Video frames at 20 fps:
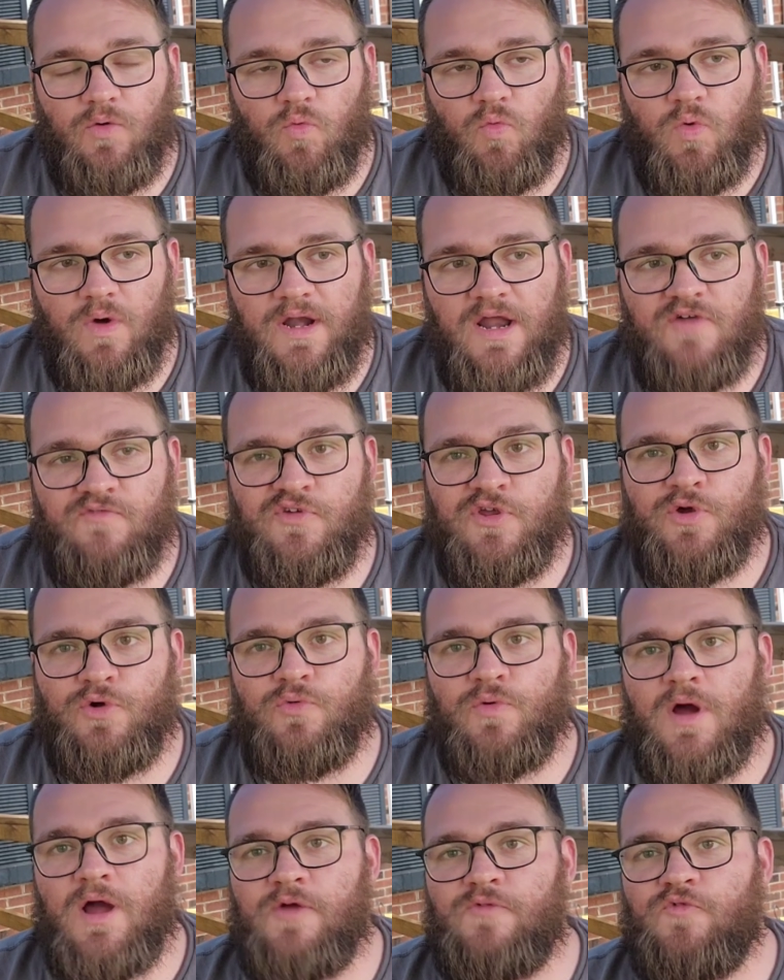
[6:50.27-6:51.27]
whenever your
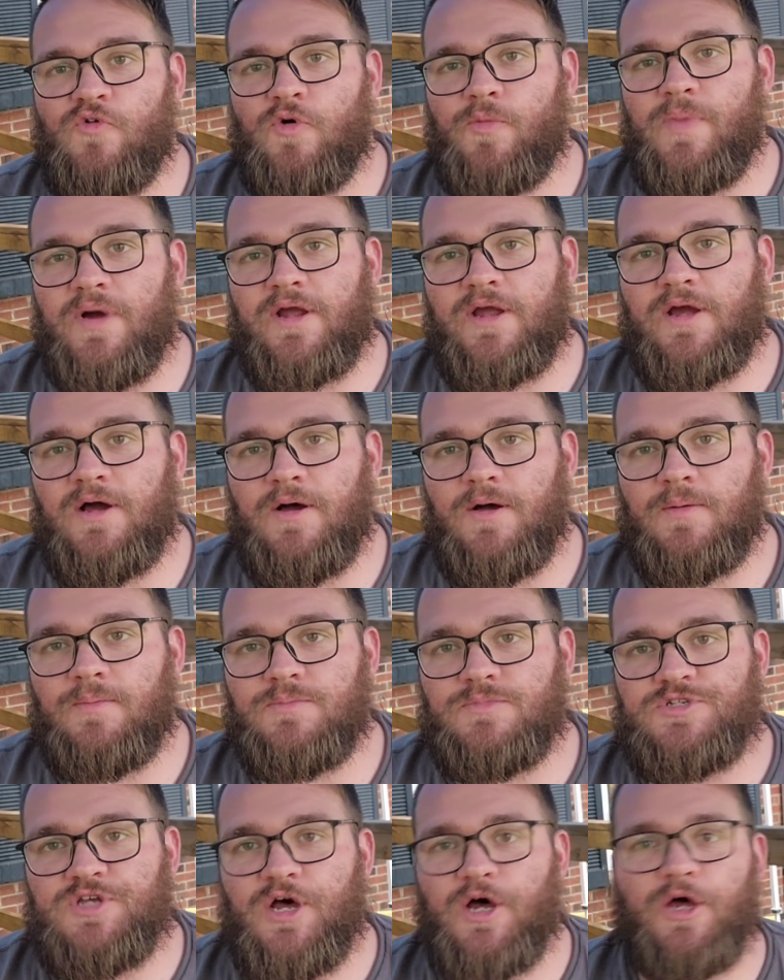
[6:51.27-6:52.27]
rifle
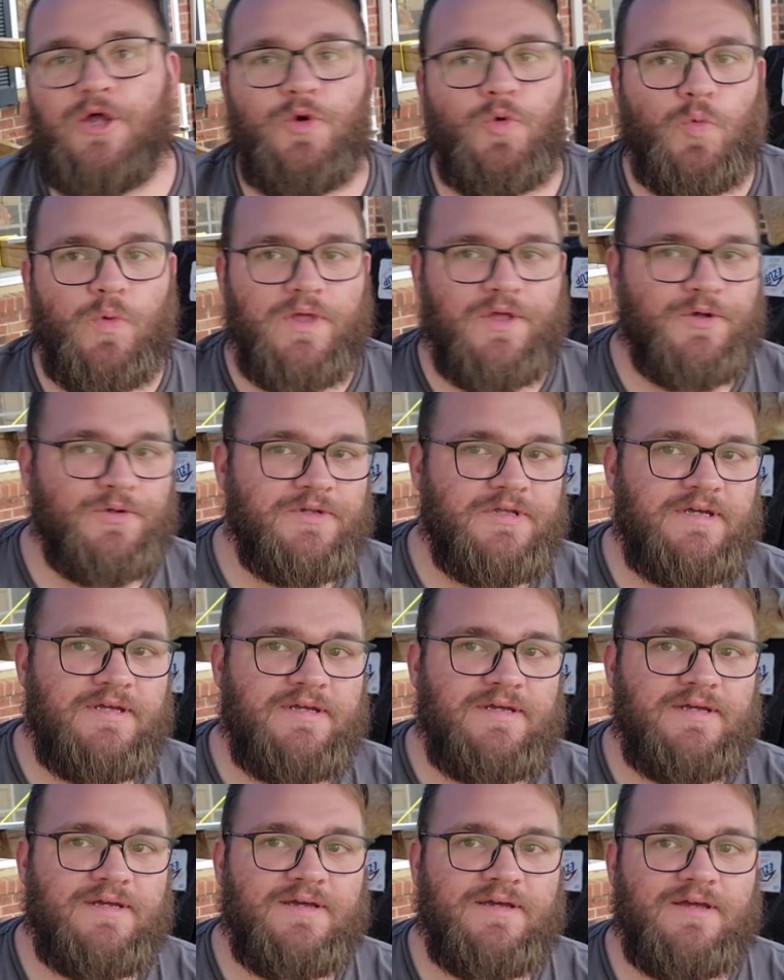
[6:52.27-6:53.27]
becomes
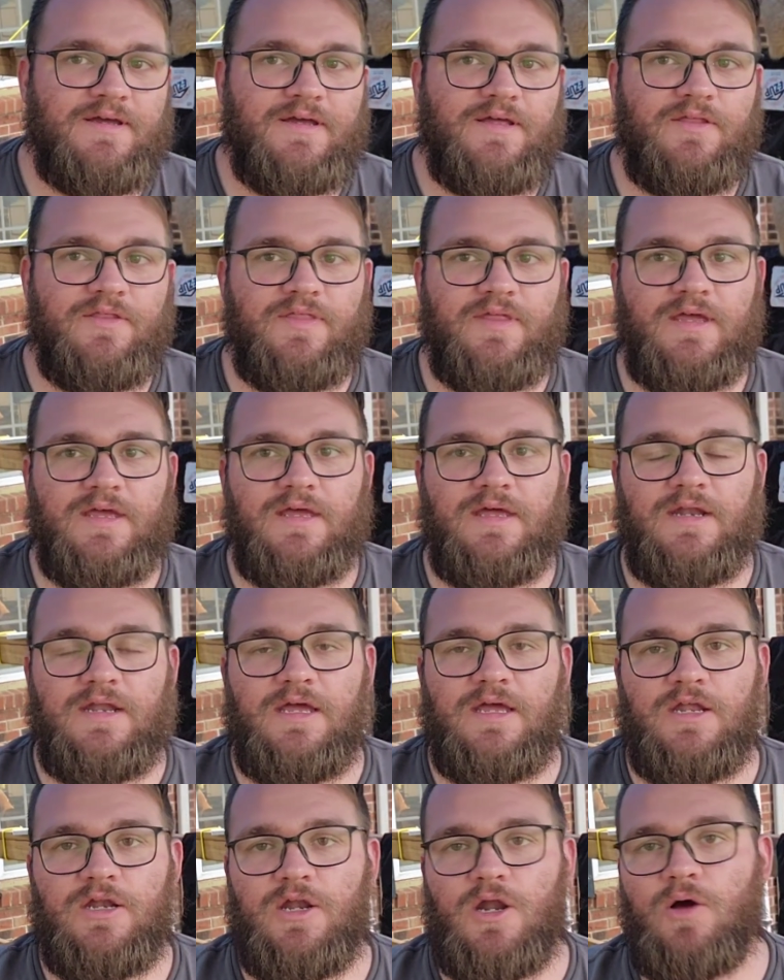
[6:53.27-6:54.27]
unwieldy, then
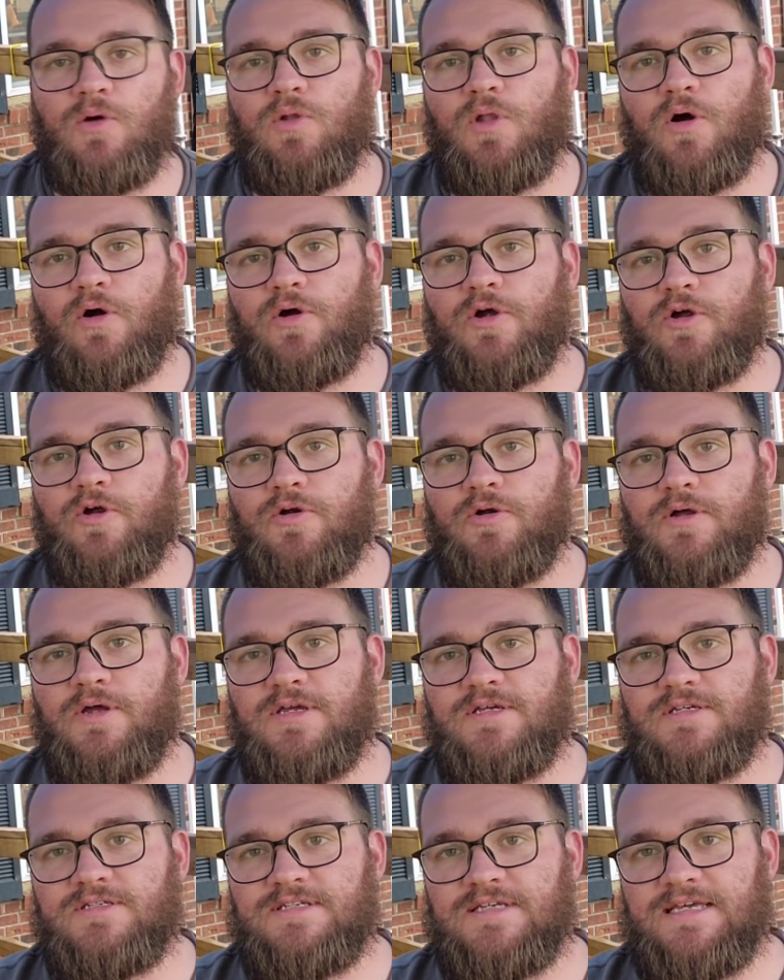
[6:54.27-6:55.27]
it no longer
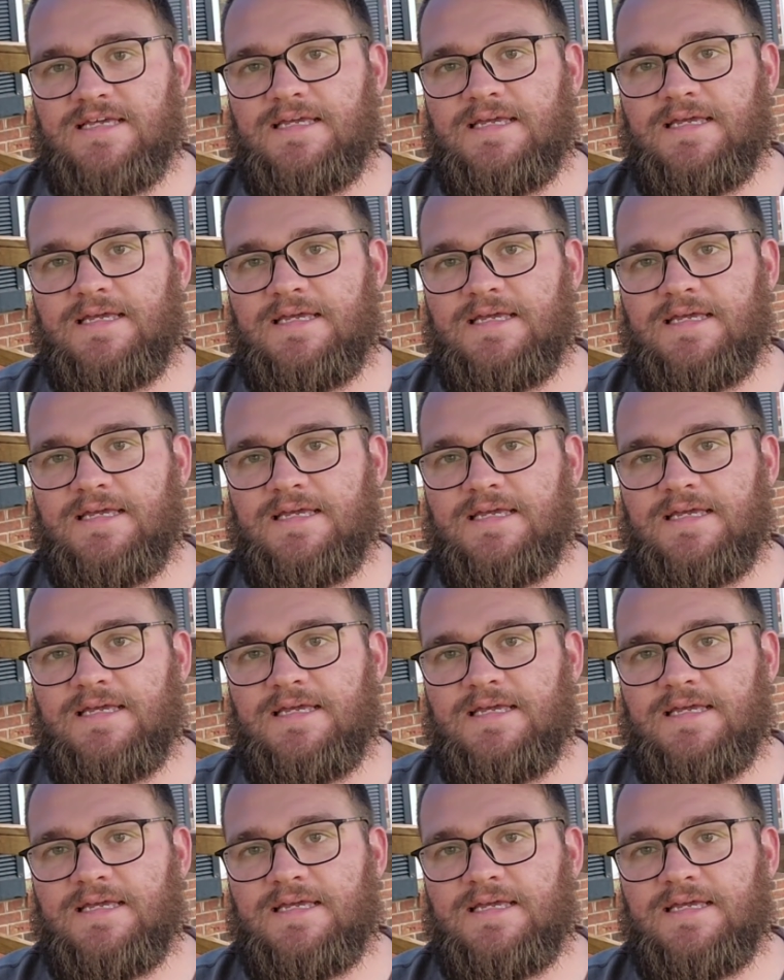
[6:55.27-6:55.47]
is